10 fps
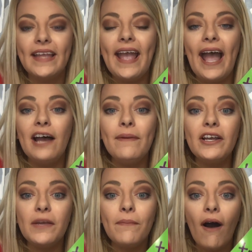How
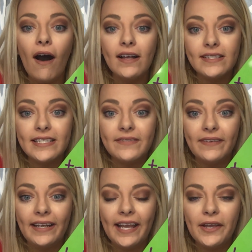about you pause this
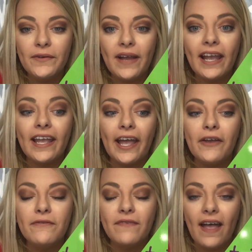video and
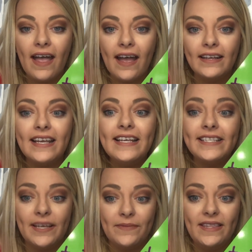go find
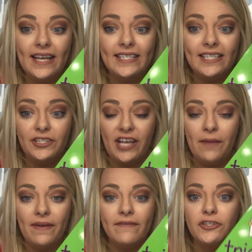something that is the
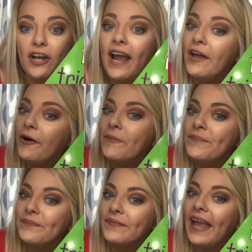shape of a triangle,
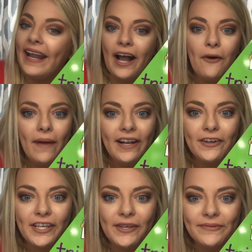and I'll wait
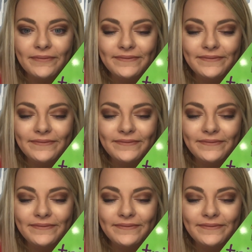on you.